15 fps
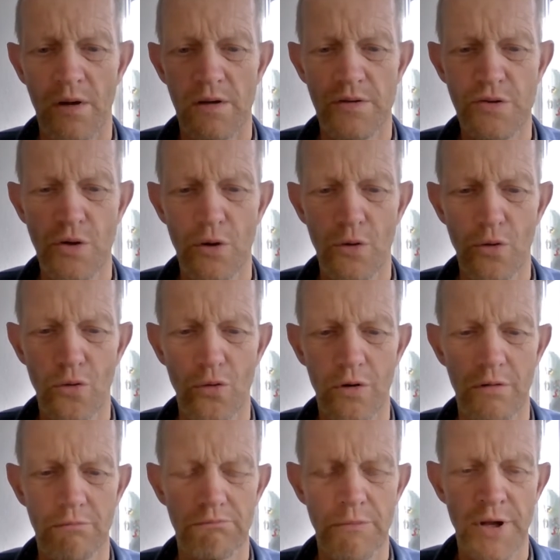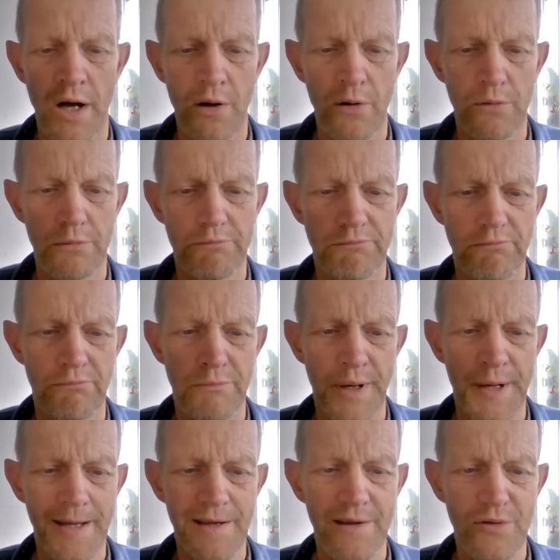So now
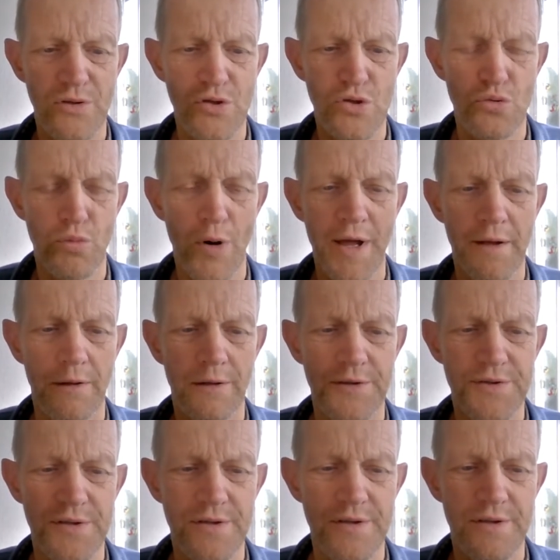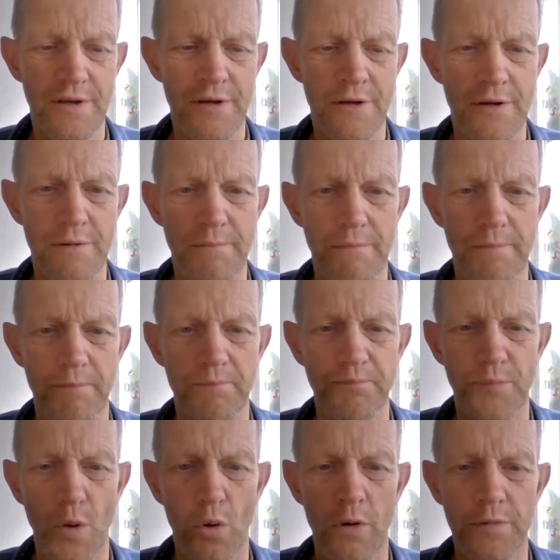making the swales
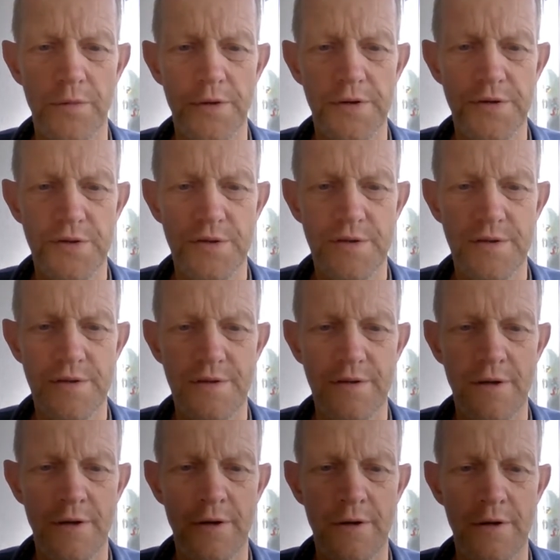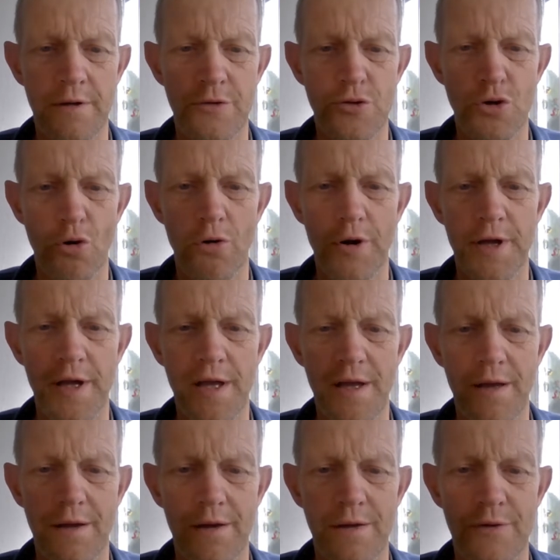on this
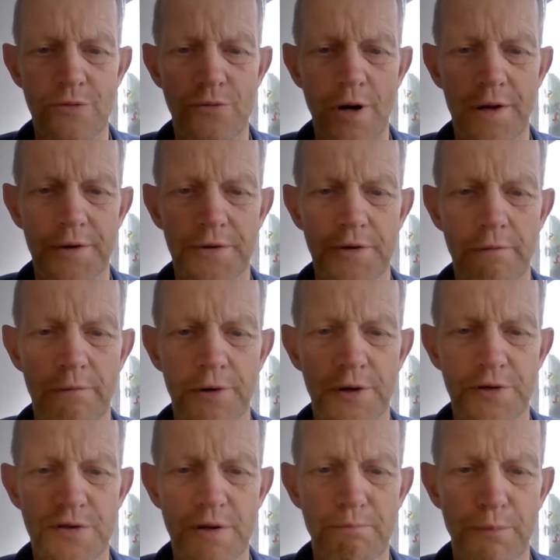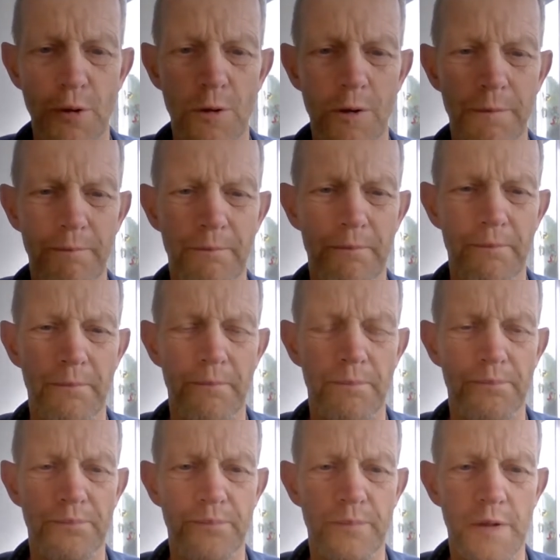drawing is relatively simple.
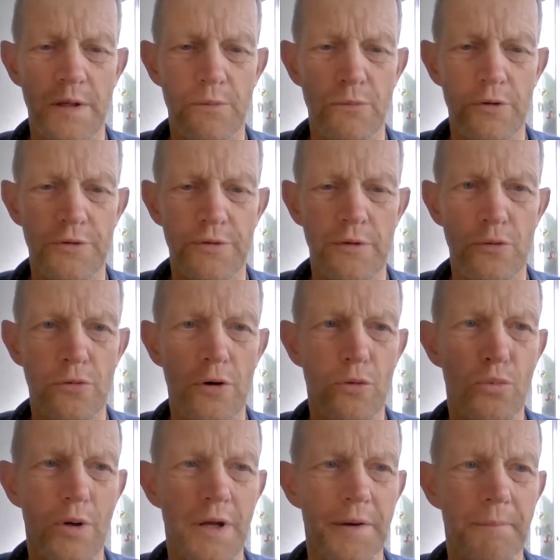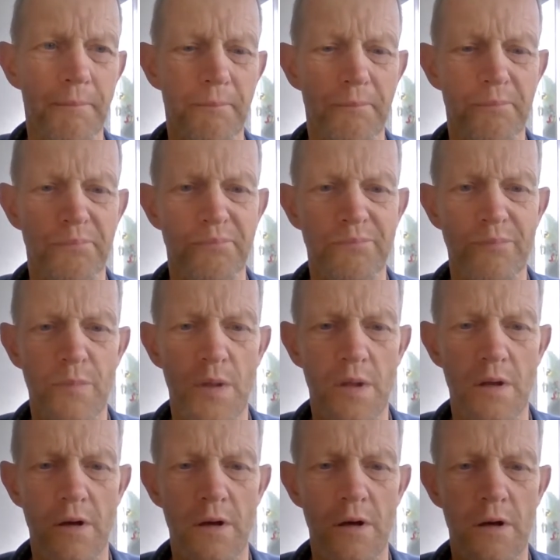That was the wrong one.
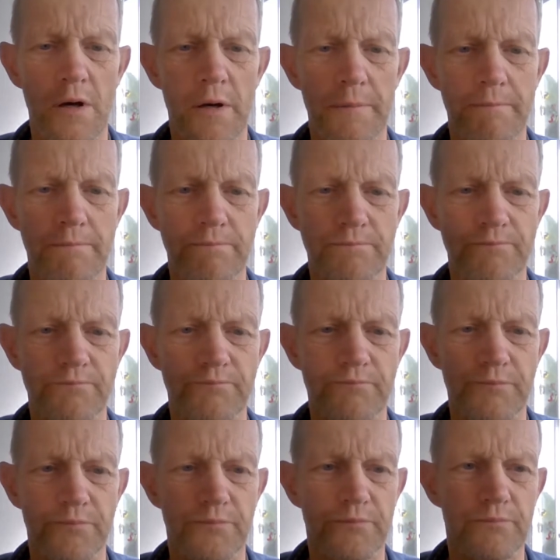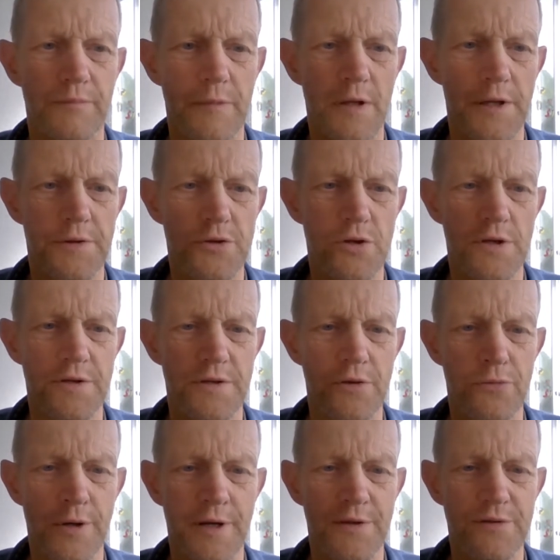Let's just
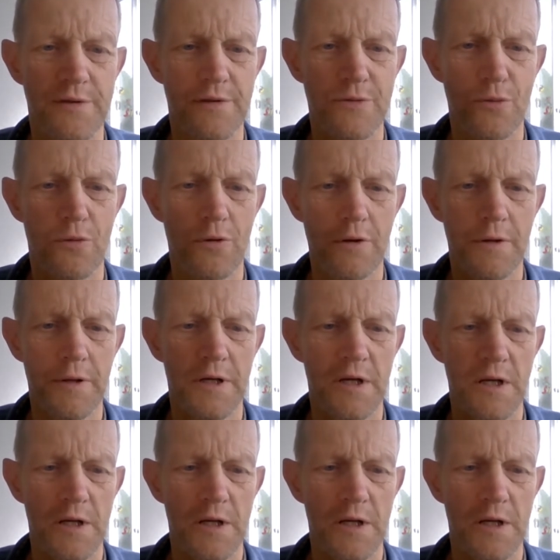erase this all.